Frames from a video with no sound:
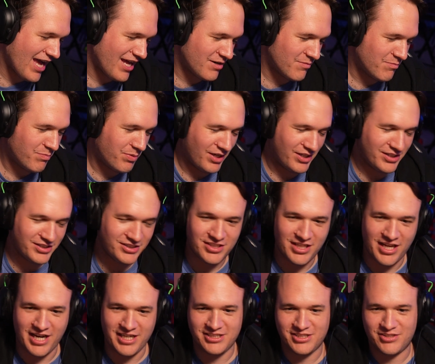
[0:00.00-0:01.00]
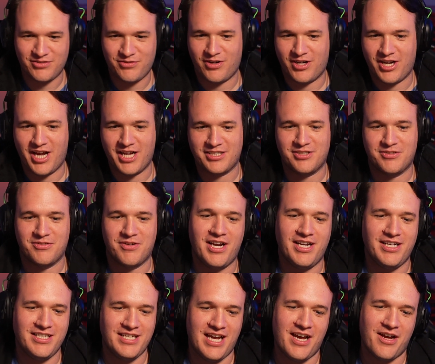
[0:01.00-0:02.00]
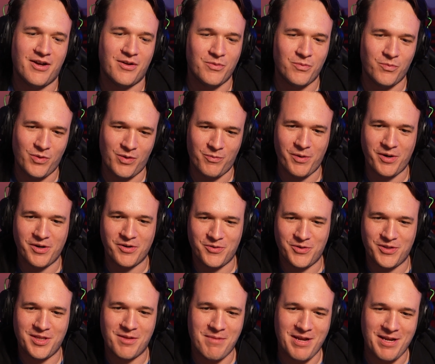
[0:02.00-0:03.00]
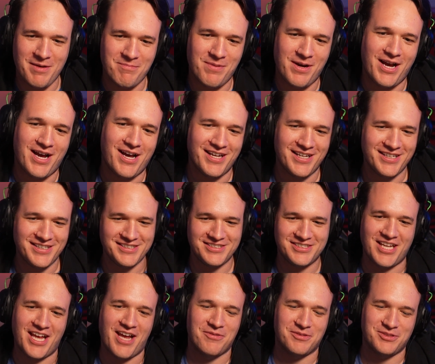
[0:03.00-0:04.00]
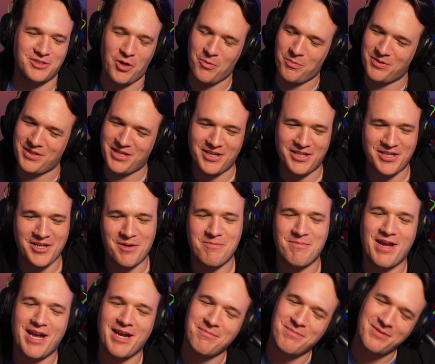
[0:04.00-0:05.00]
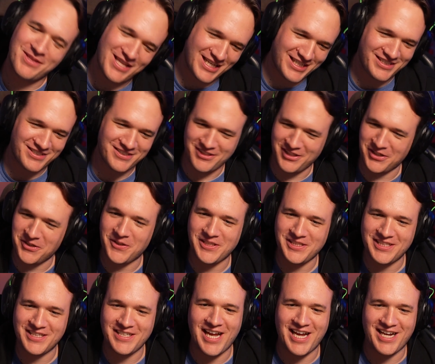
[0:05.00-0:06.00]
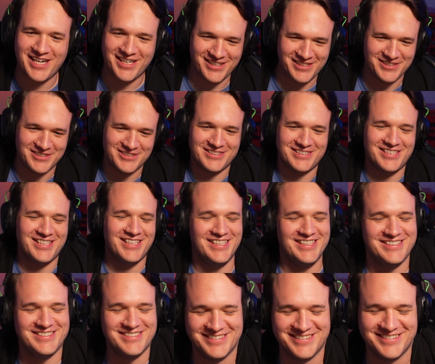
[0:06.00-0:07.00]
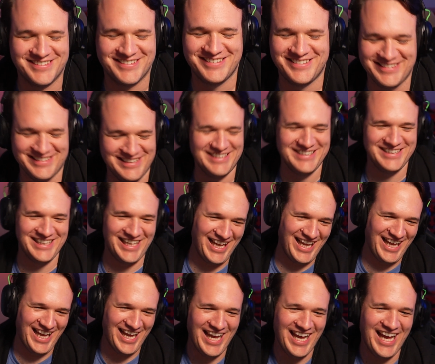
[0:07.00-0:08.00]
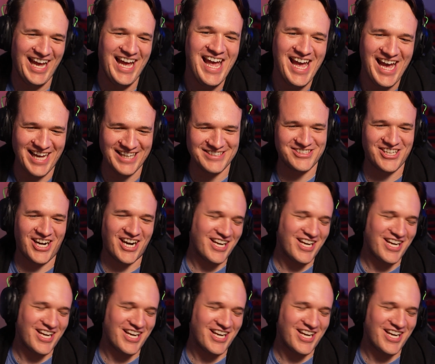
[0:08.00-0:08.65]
a bunch that I just forgot to write down when we were doing the main pod. So I was hoping they'd come back, but they clearly did not, because I was trying